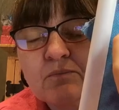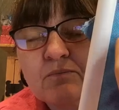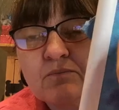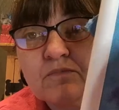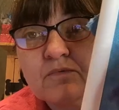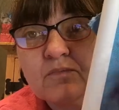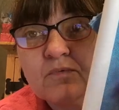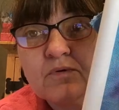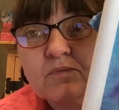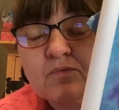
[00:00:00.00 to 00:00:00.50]

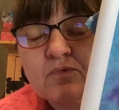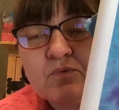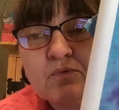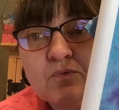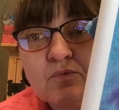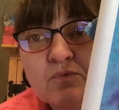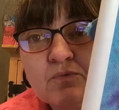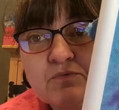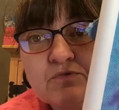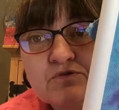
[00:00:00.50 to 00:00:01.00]

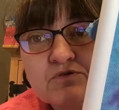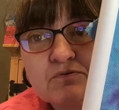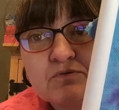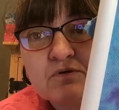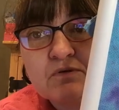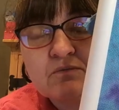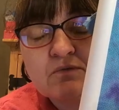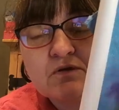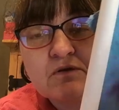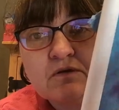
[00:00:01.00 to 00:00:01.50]
what we're doing
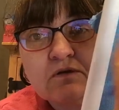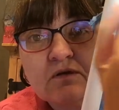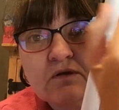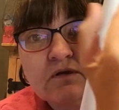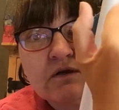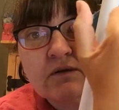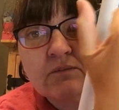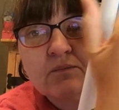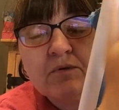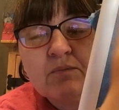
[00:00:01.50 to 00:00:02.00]
it with.
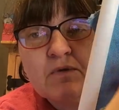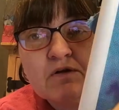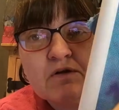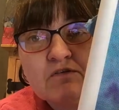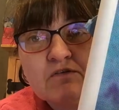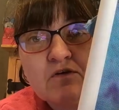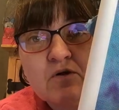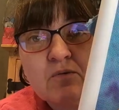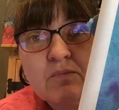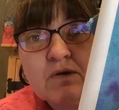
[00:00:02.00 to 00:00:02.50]
My mind's
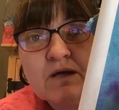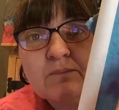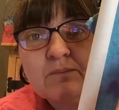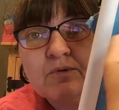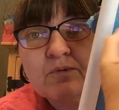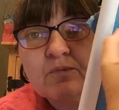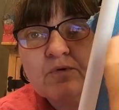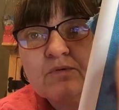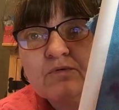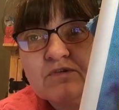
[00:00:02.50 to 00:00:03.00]
gone blank.
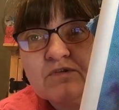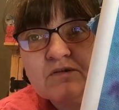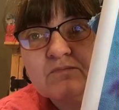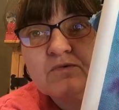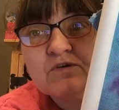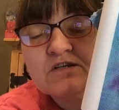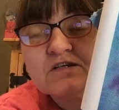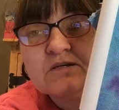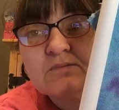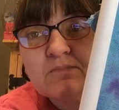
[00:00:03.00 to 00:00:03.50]
But we
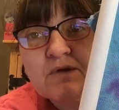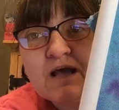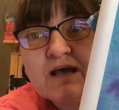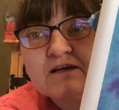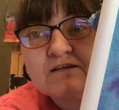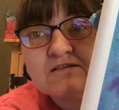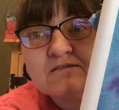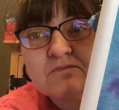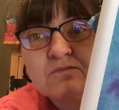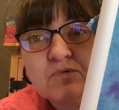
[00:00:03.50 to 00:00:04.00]
did a black
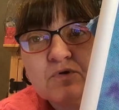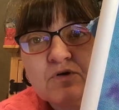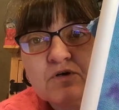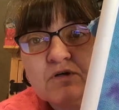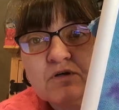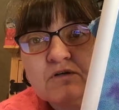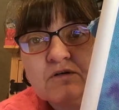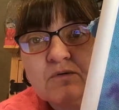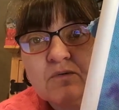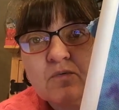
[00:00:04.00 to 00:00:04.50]

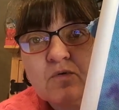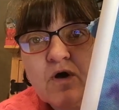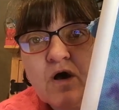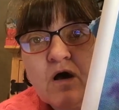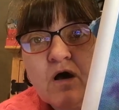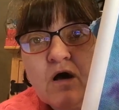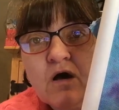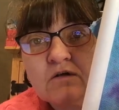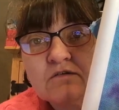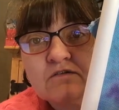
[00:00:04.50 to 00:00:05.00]
work
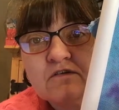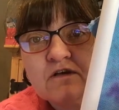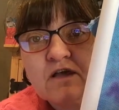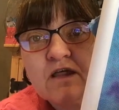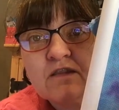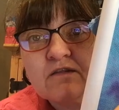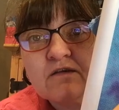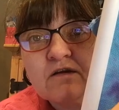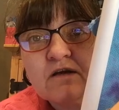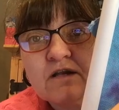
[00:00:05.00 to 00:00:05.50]
heart
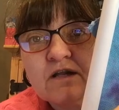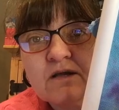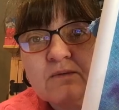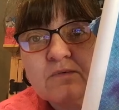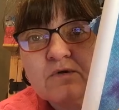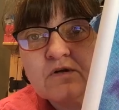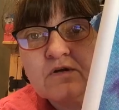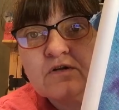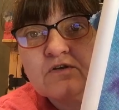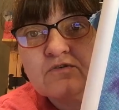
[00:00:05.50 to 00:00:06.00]
together, and then we're
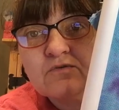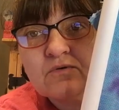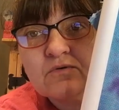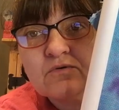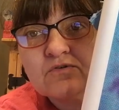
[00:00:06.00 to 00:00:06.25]
going to do it.